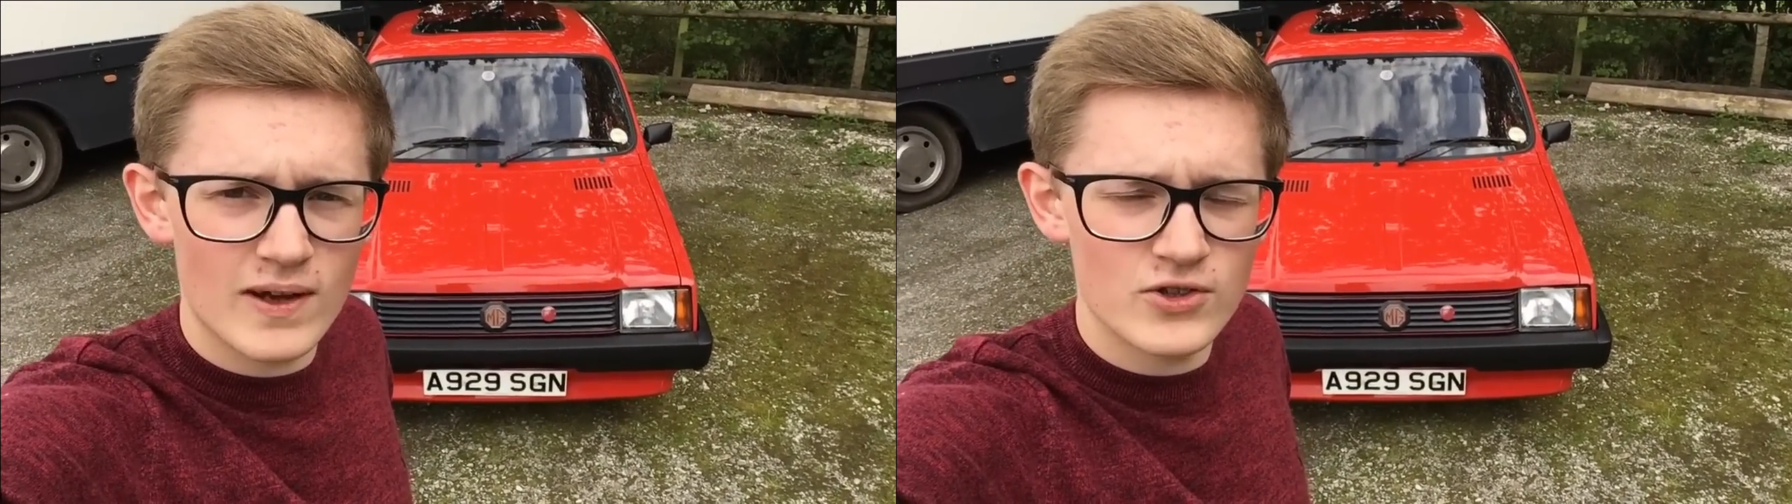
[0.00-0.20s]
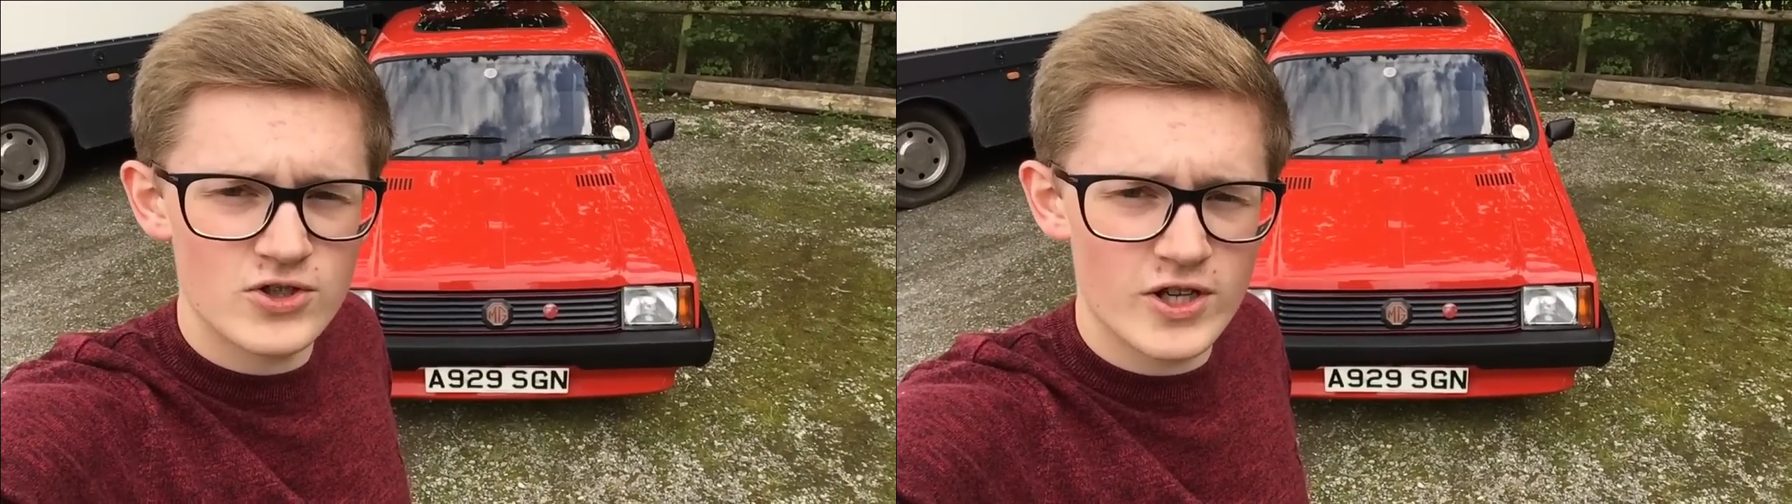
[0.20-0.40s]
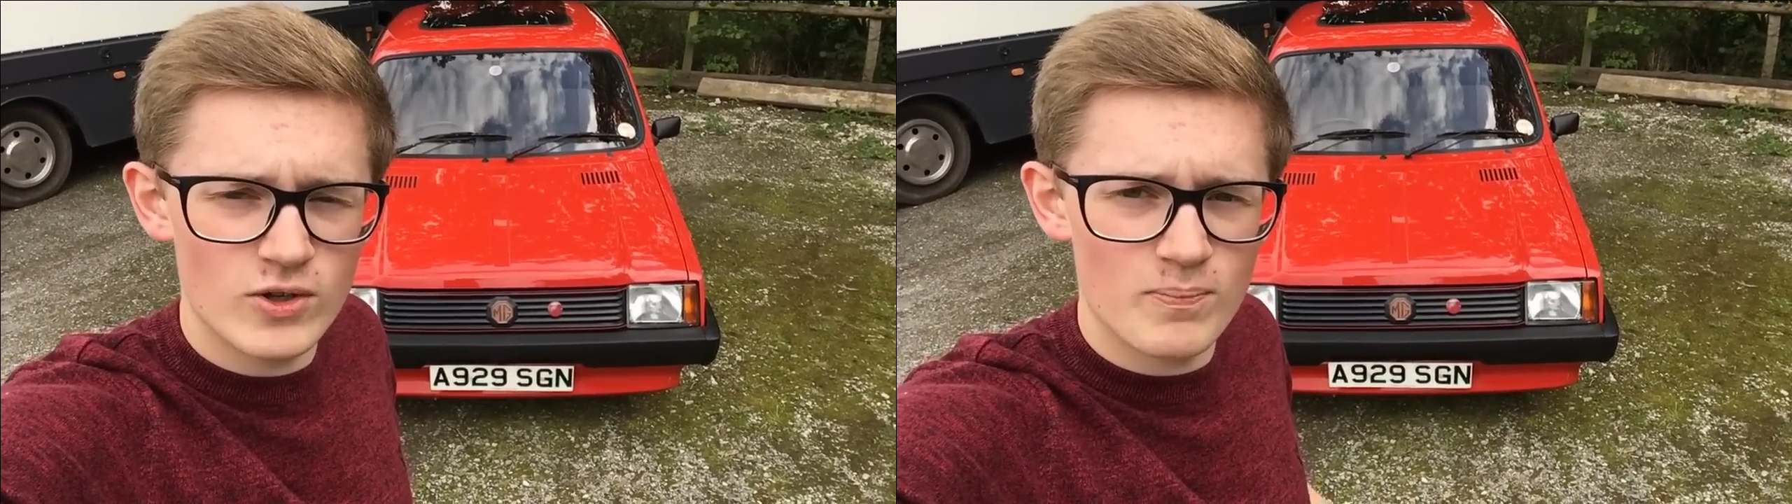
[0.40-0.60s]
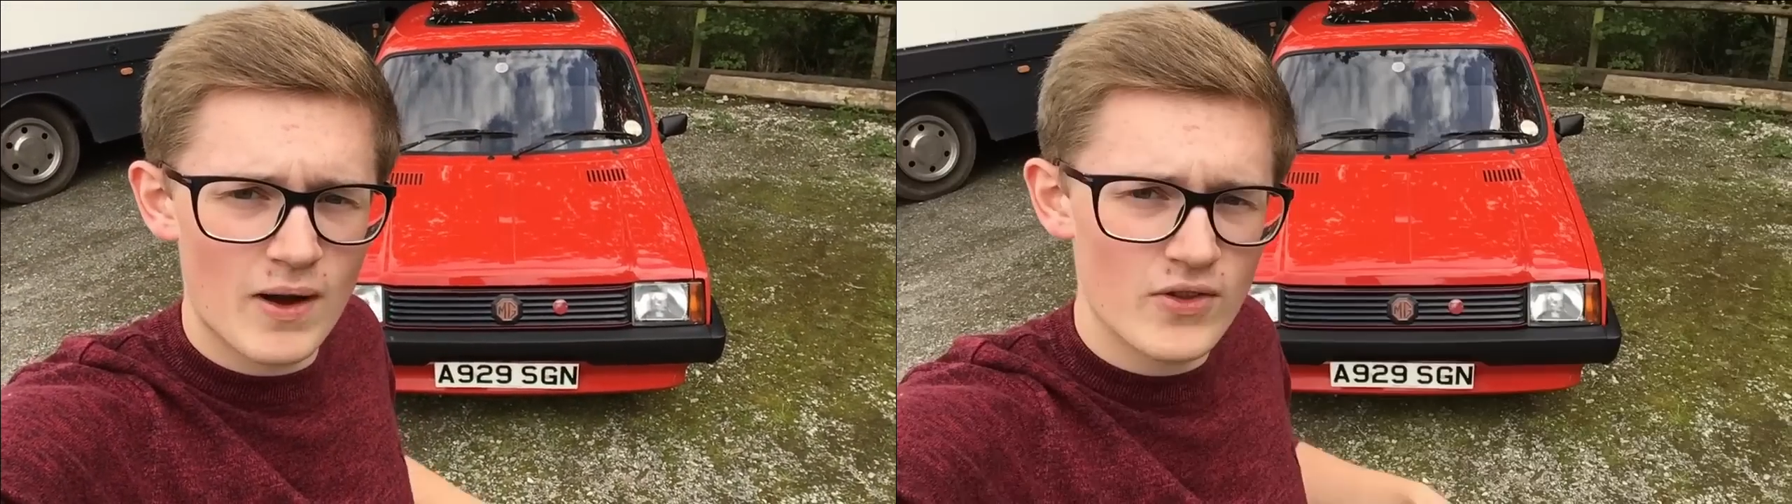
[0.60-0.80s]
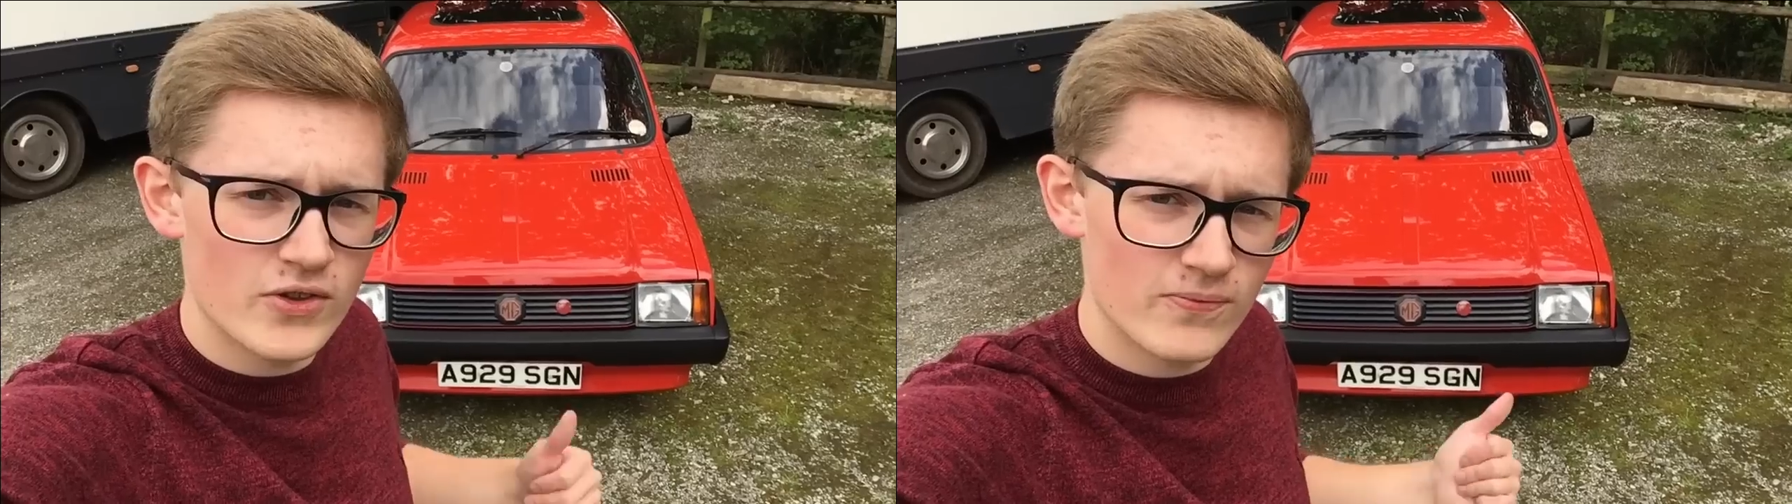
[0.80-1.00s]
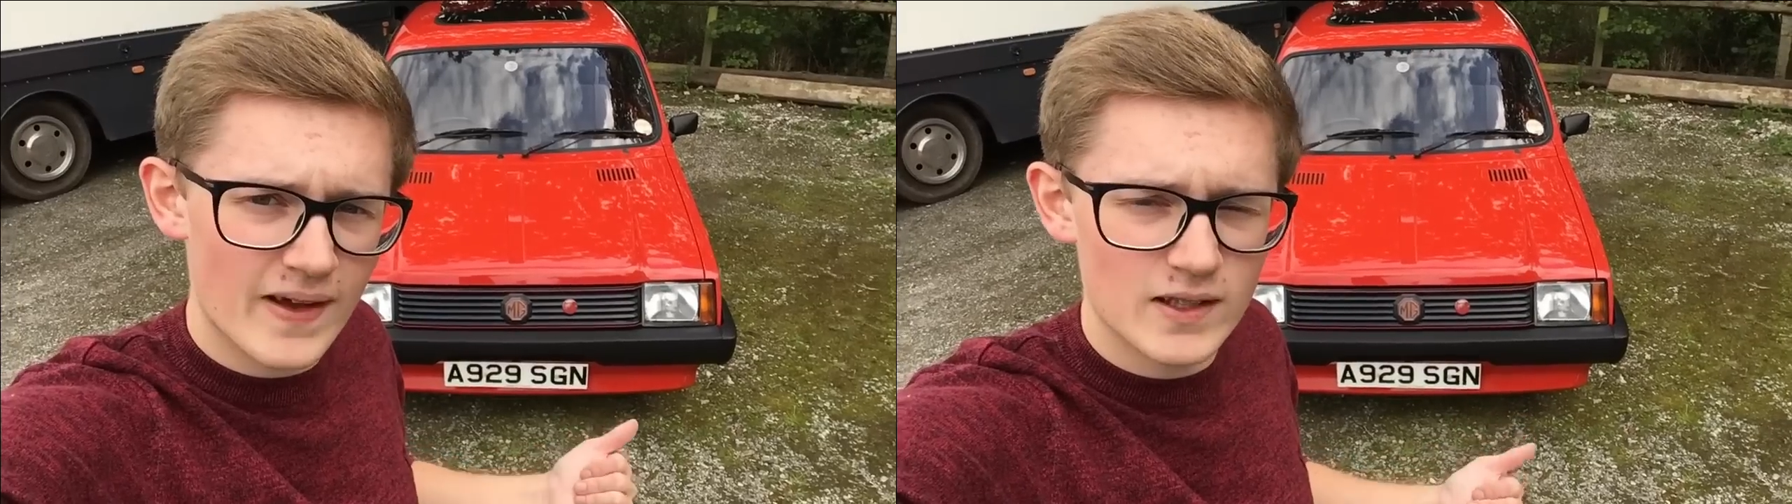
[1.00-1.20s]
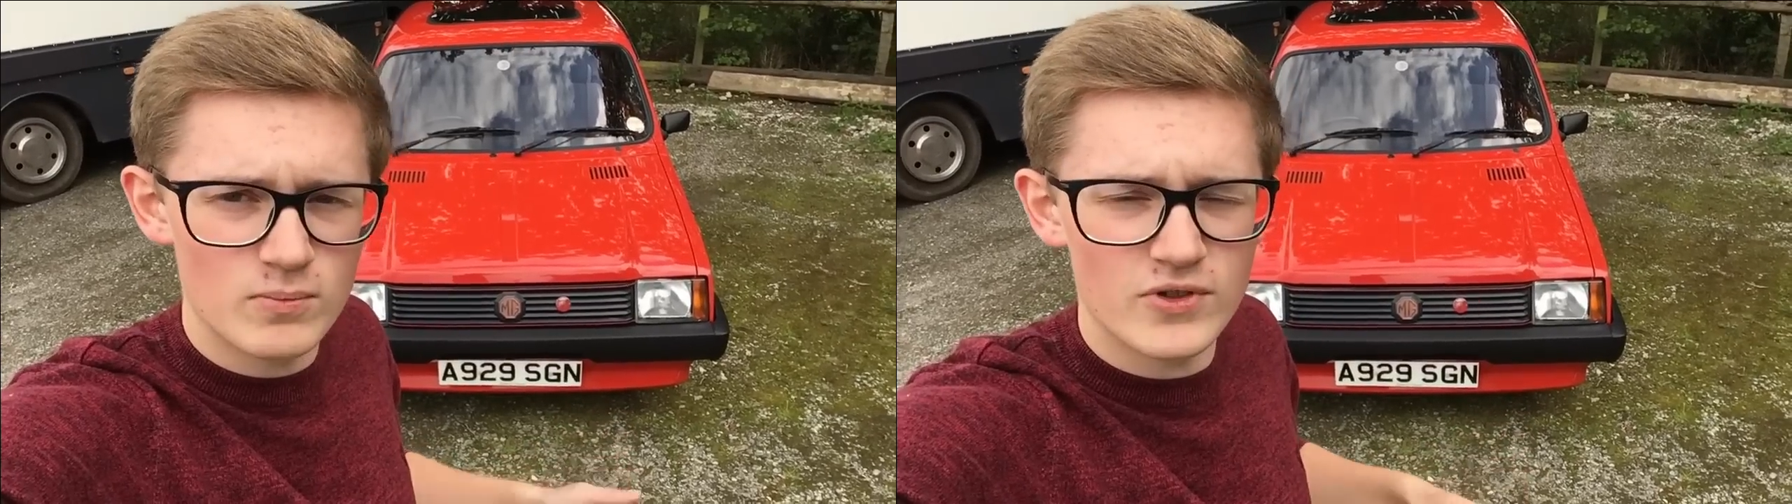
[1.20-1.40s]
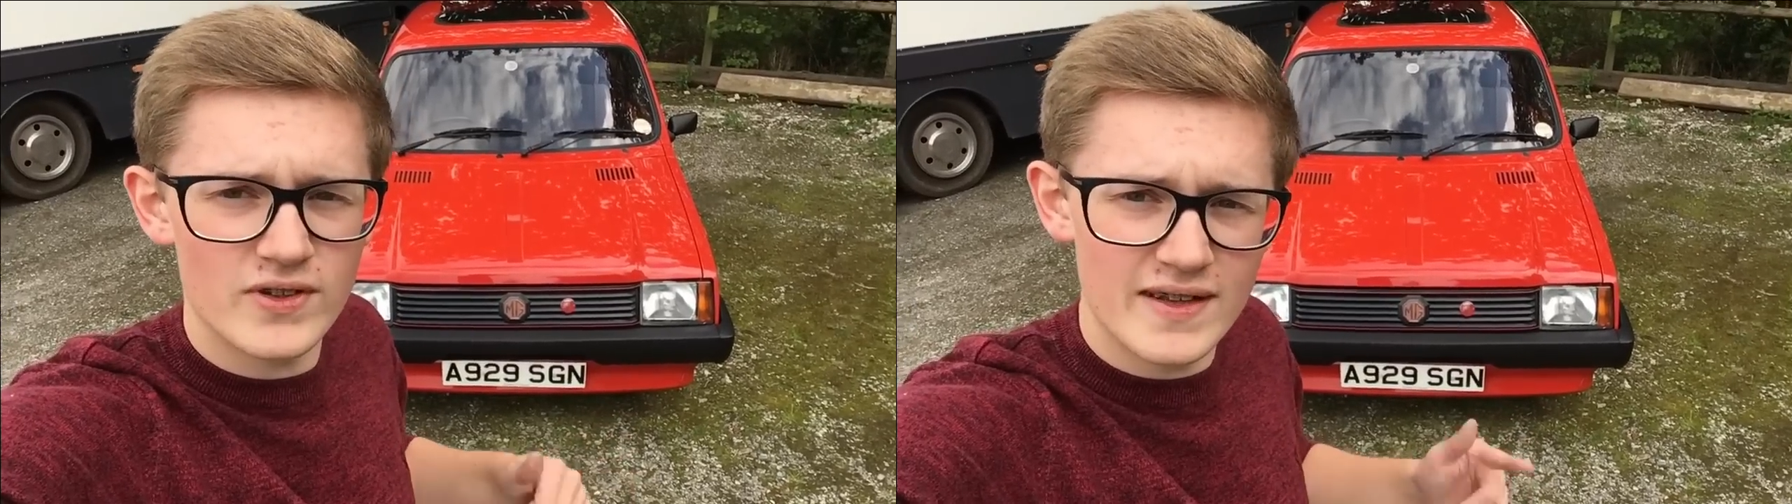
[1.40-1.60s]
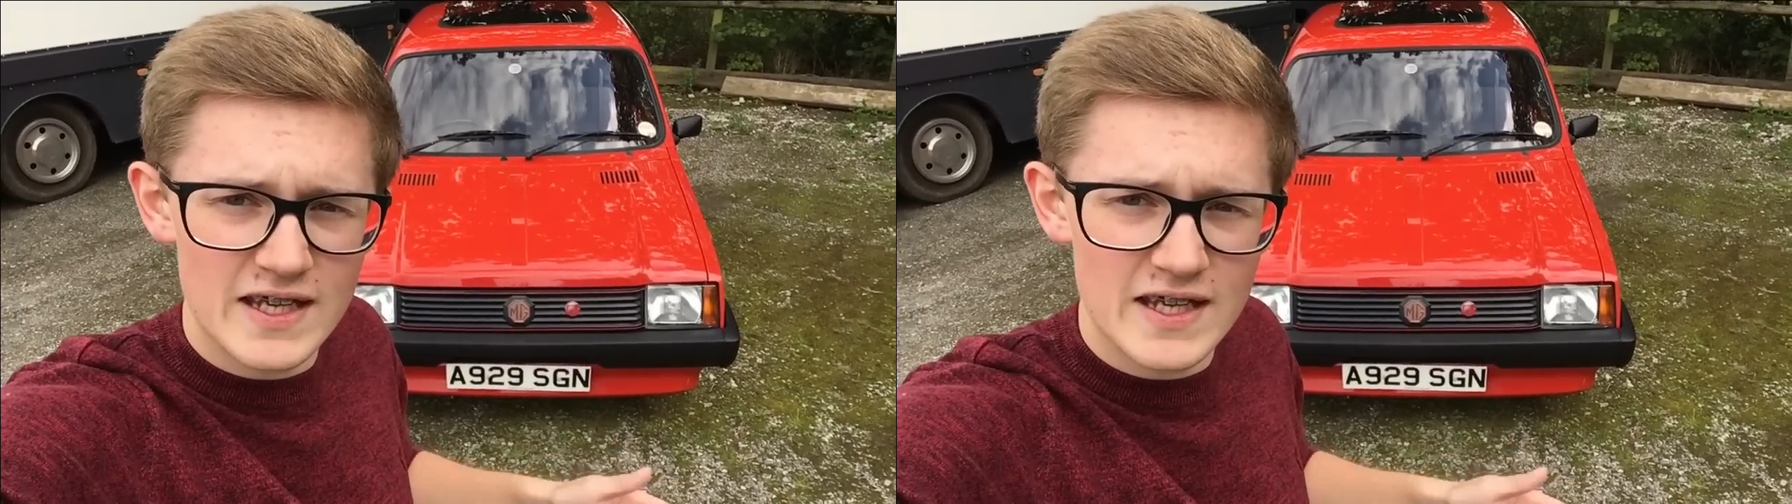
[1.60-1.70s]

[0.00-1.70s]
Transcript: I'll show you about the development in the